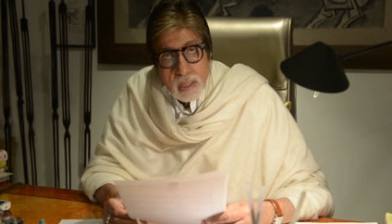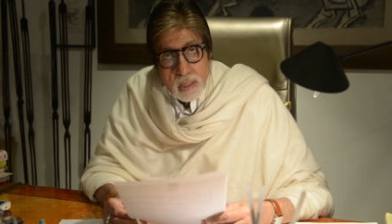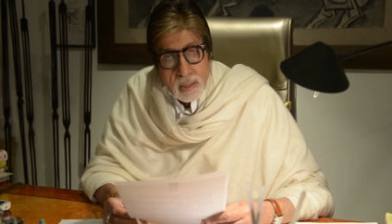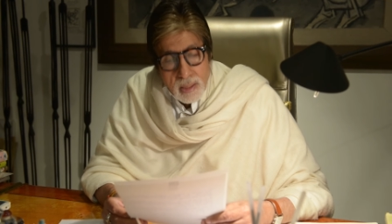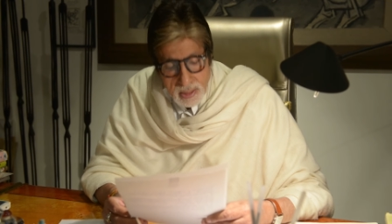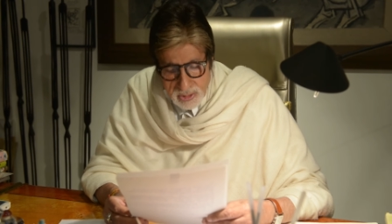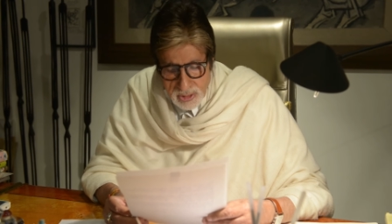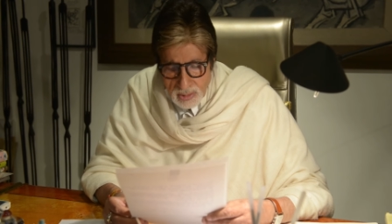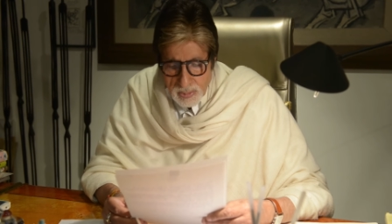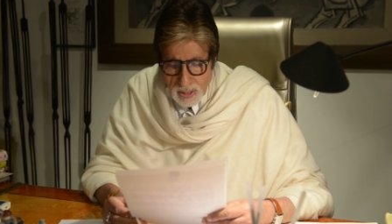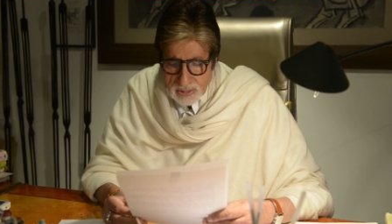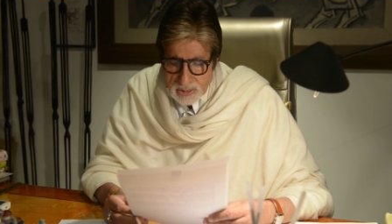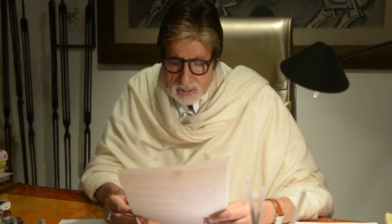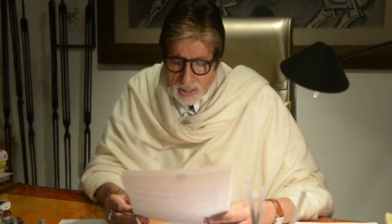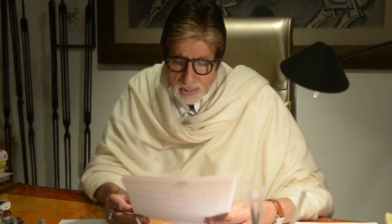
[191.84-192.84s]
Aaradhya,
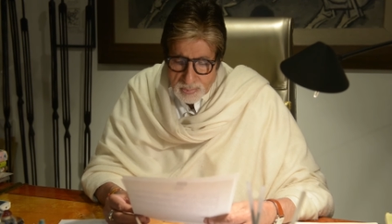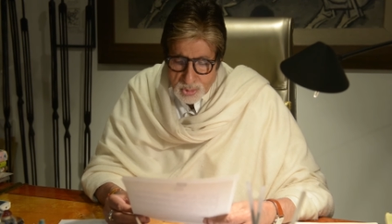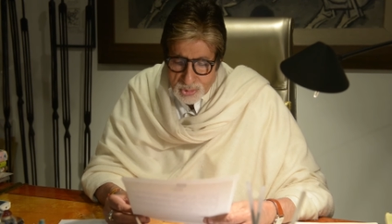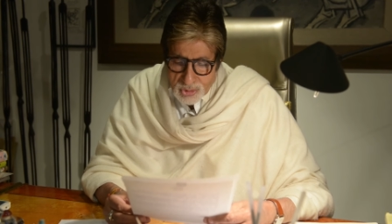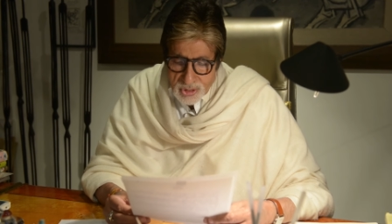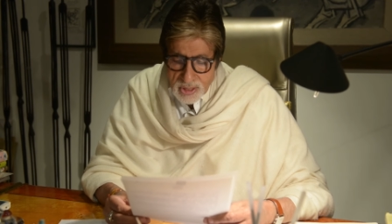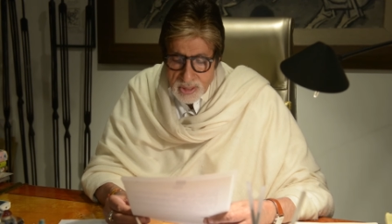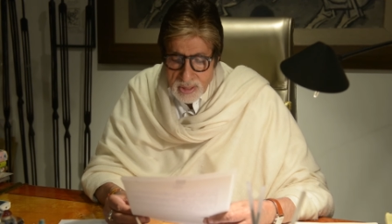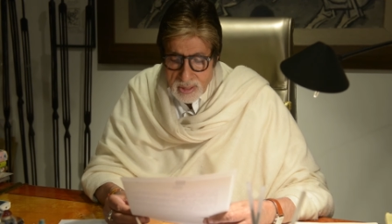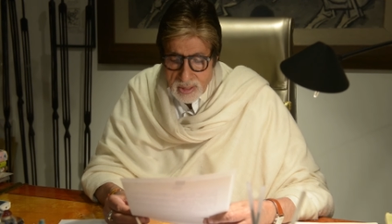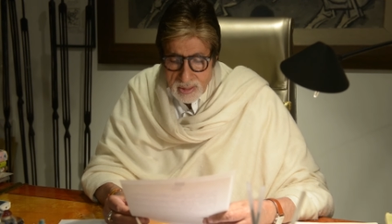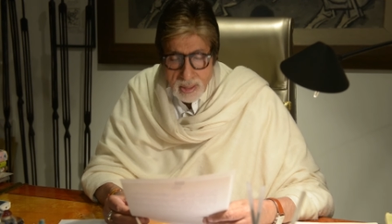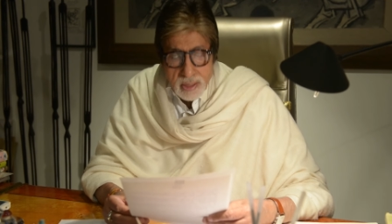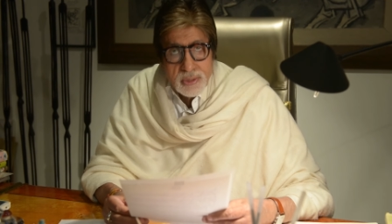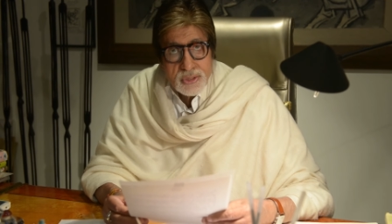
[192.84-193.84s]
by the time you see
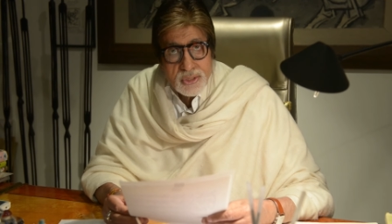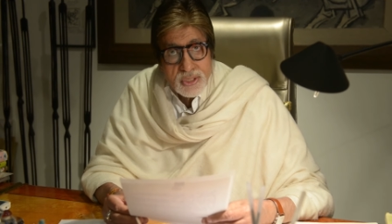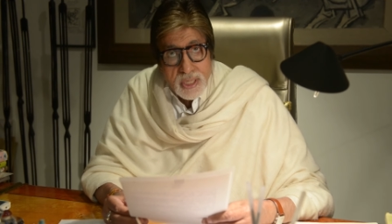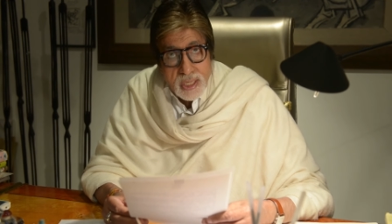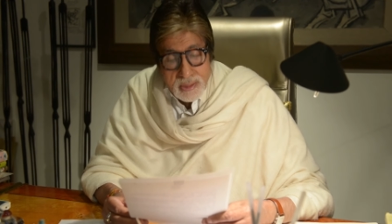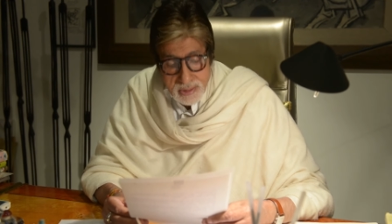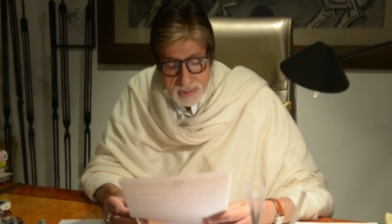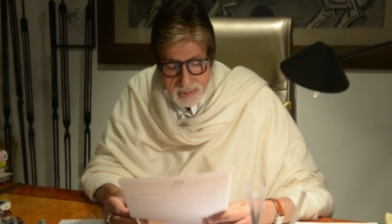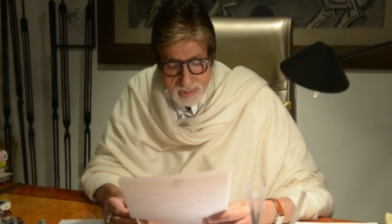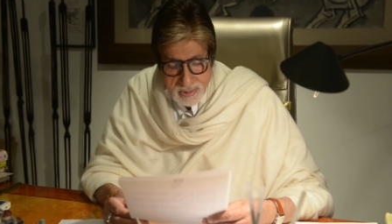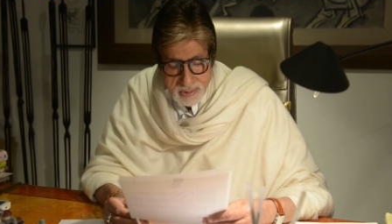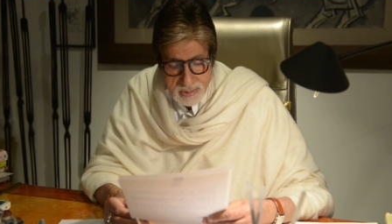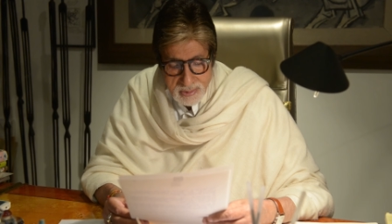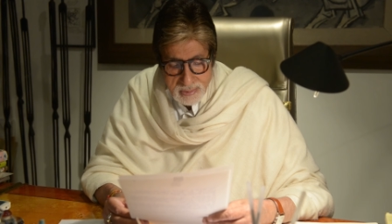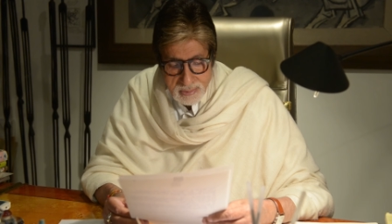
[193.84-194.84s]
and understand
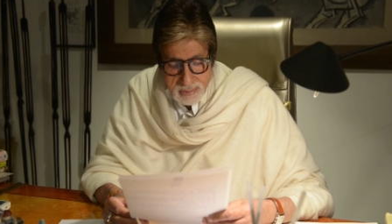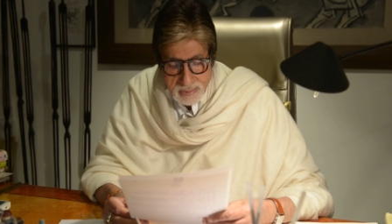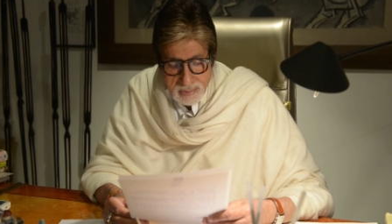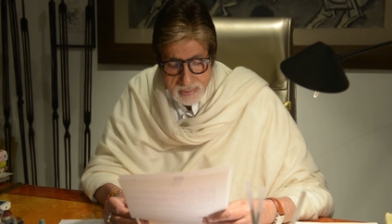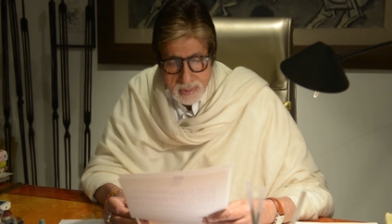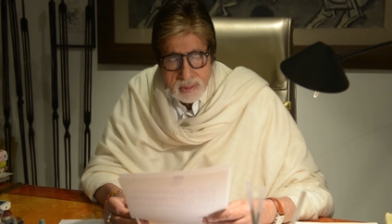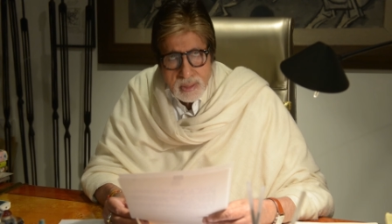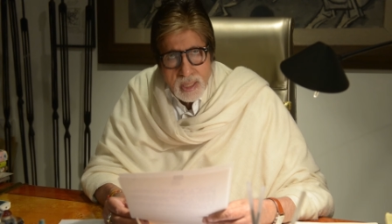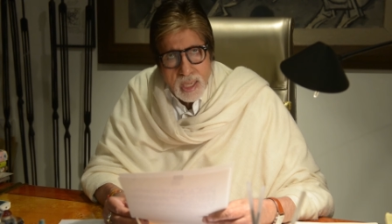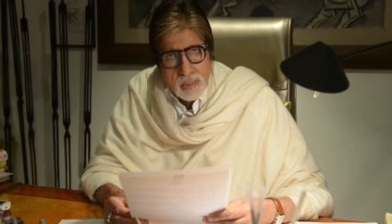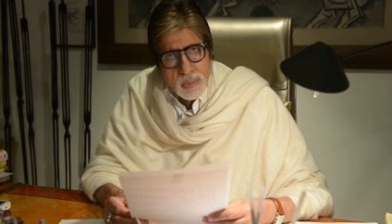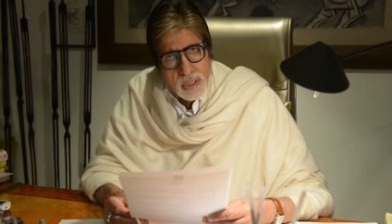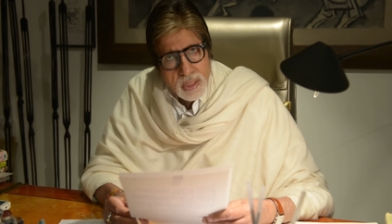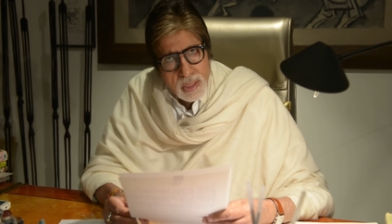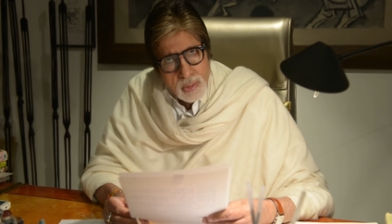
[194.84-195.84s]
this, I
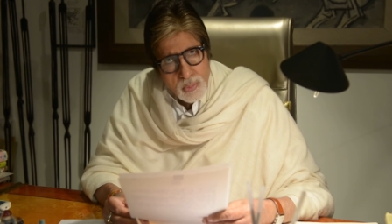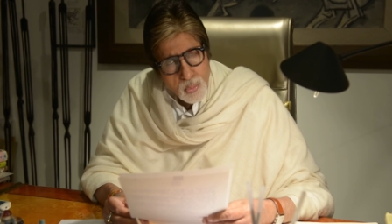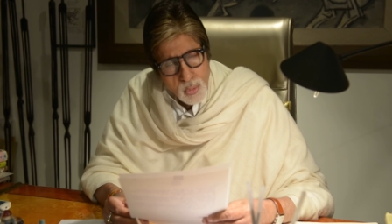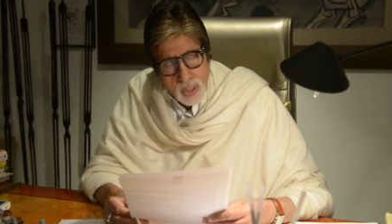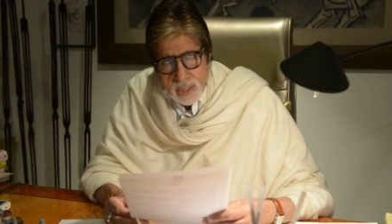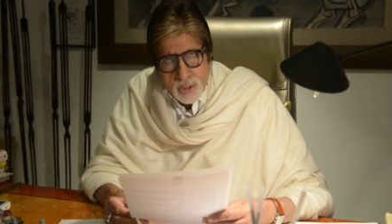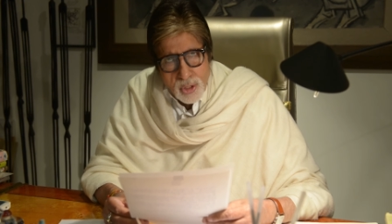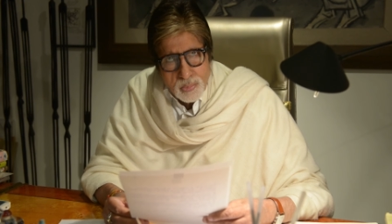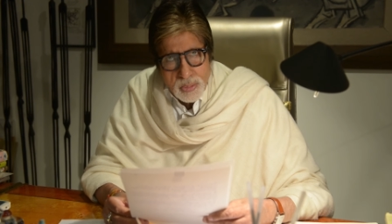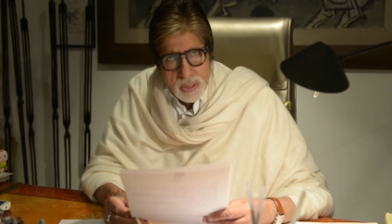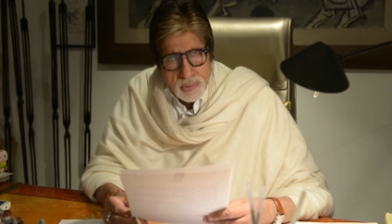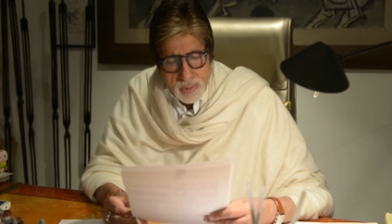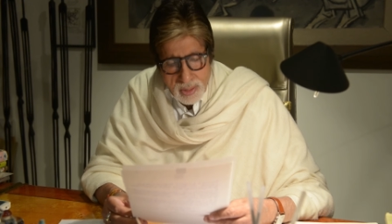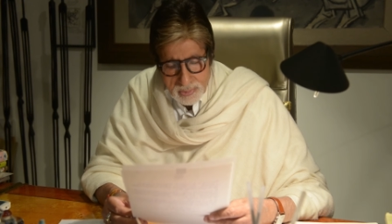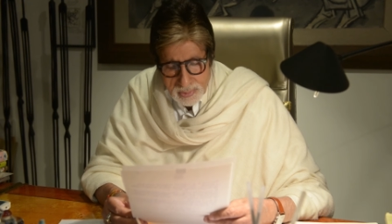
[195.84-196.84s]
may well not be
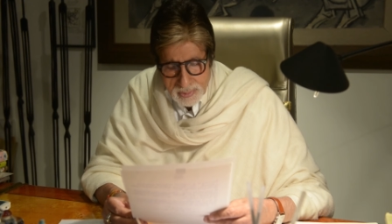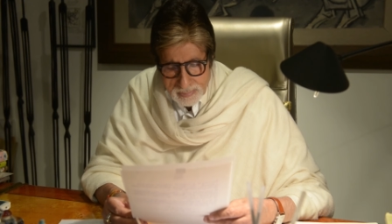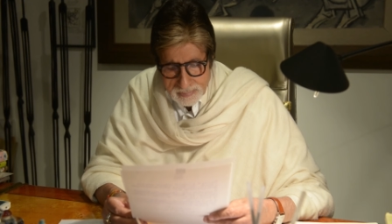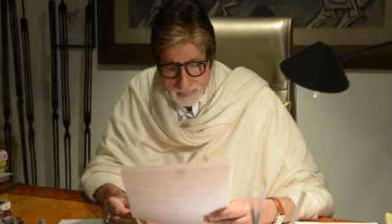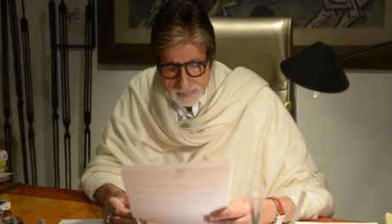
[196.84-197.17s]
around.